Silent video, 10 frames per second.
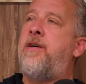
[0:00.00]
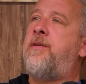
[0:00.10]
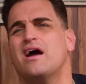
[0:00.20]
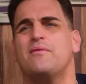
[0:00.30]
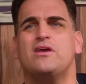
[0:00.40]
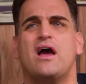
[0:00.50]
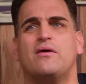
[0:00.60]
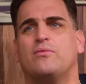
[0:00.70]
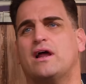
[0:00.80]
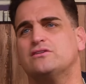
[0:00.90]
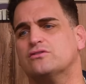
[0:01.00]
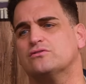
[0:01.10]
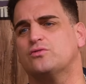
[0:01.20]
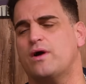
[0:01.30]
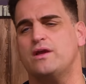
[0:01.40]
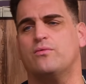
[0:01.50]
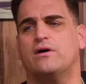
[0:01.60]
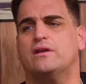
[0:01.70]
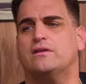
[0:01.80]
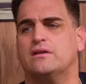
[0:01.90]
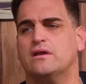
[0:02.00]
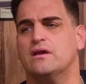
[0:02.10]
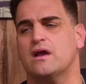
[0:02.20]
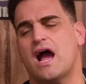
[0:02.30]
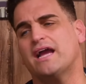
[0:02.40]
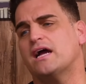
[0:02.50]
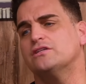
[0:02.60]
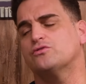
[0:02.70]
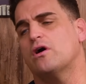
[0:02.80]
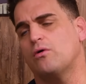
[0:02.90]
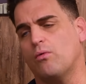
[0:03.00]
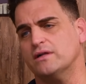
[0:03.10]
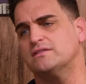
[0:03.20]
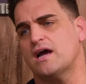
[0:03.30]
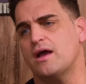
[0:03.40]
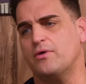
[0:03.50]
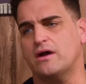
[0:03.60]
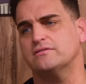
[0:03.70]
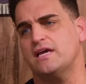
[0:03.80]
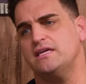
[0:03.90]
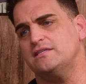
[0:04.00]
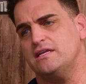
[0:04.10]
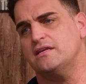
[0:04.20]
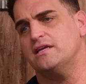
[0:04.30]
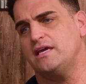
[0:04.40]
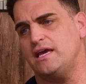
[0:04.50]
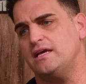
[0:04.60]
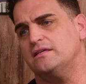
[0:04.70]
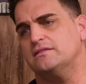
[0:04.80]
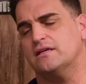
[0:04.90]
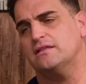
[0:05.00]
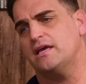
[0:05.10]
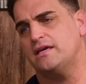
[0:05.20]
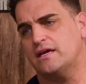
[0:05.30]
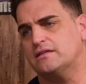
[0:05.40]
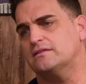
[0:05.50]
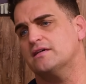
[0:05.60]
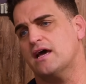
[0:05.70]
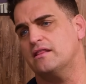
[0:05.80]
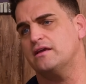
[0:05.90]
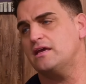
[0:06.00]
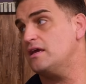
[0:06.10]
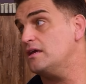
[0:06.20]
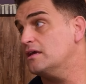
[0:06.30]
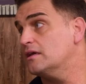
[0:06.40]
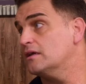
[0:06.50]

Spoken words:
I mean, when I turned 21, I got drunk one time when I was 18 in the Keys and they kicked us out of the Key.